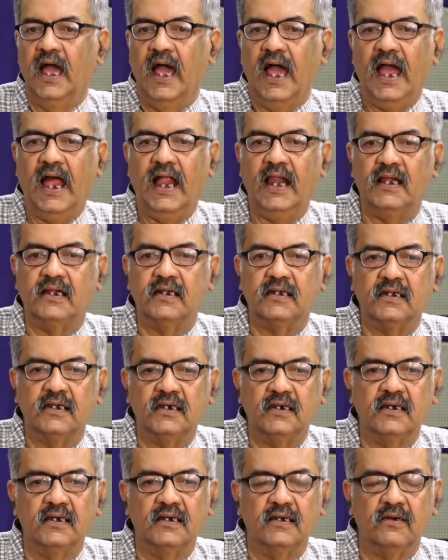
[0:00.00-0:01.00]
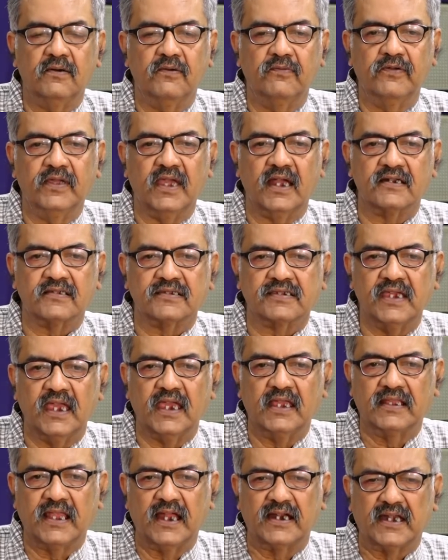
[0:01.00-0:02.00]
And we are
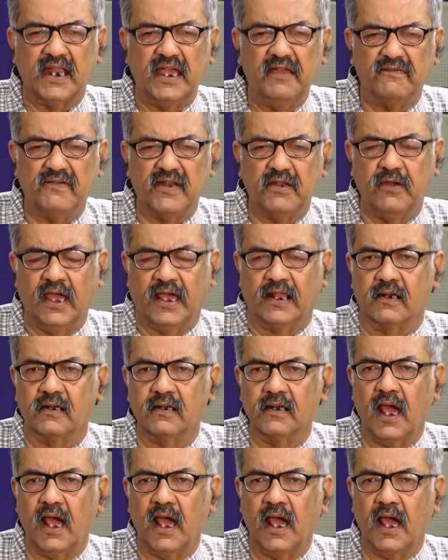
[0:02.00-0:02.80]
seeing that everywhere.